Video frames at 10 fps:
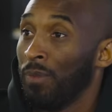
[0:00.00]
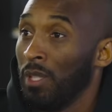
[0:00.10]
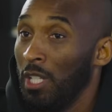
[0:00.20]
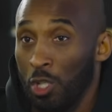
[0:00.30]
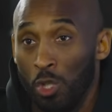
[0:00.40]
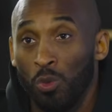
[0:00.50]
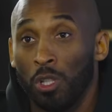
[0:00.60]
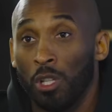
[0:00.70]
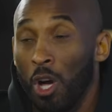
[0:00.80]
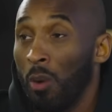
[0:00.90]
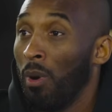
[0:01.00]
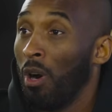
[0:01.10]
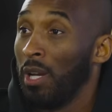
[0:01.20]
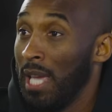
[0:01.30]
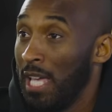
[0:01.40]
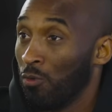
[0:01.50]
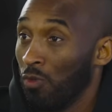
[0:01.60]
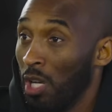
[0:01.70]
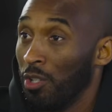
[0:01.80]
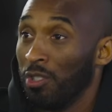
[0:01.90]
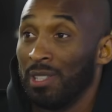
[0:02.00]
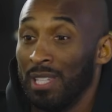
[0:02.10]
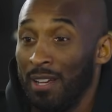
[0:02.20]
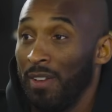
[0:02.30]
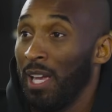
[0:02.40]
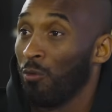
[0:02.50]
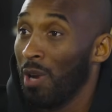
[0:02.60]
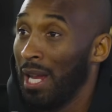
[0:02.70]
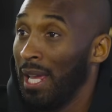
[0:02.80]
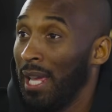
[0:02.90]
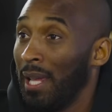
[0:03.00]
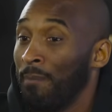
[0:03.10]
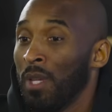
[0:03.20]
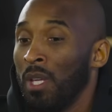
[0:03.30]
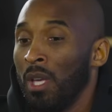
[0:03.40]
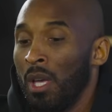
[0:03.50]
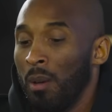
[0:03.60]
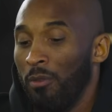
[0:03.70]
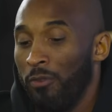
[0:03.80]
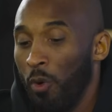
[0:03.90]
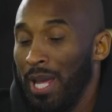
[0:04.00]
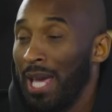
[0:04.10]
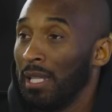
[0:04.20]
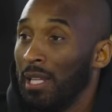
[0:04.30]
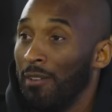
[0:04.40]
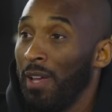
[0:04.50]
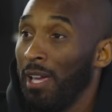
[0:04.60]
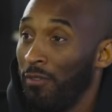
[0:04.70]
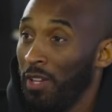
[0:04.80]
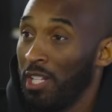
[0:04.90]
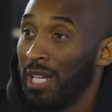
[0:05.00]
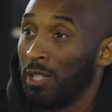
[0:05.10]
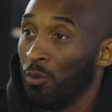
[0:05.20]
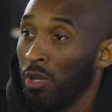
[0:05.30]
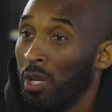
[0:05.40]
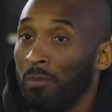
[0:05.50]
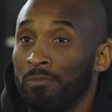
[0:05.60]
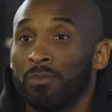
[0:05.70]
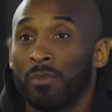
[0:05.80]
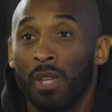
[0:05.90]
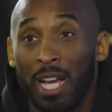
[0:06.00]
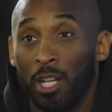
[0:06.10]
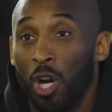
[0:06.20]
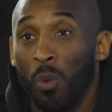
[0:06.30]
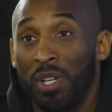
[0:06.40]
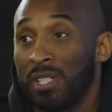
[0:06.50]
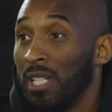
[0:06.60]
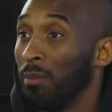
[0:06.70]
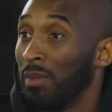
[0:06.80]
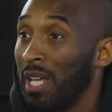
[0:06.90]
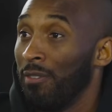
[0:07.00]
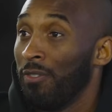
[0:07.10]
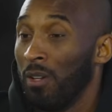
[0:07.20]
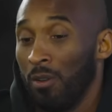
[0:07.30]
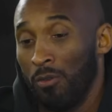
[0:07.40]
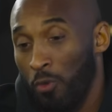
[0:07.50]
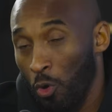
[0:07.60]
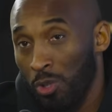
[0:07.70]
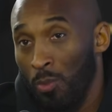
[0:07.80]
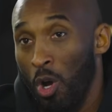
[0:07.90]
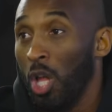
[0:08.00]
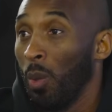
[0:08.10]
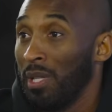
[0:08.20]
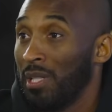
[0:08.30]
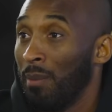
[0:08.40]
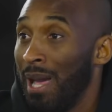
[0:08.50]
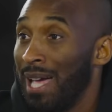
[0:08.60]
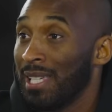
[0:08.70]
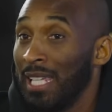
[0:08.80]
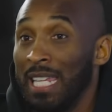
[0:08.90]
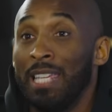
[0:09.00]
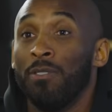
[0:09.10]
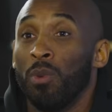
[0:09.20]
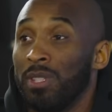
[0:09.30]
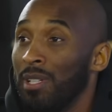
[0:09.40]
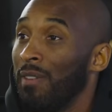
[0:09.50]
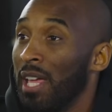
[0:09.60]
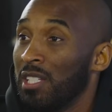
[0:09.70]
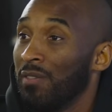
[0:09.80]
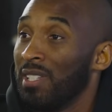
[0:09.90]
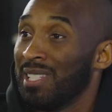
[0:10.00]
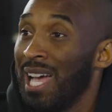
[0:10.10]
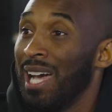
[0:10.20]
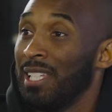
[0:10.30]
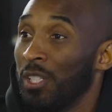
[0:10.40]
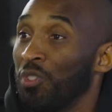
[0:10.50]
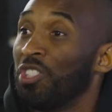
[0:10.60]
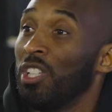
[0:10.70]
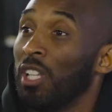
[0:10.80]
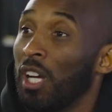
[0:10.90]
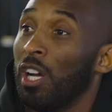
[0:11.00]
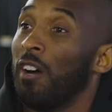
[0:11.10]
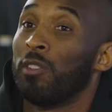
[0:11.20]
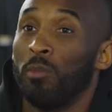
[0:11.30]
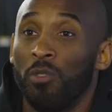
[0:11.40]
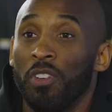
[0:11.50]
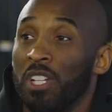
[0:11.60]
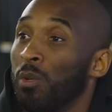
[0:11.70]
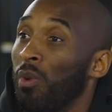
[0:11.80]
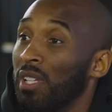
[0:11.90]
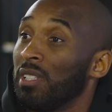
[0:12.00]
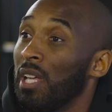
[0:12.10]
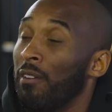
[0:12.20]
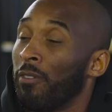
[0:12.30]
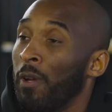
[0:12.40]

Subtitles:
He can shoot the long ball. He has runners, left hand, right hand. Before he had a left hand finish at the rim, I could always send him left, force him all the way to the basket. Even with the advantage of his size, he was still uncomfortable finishing with his left.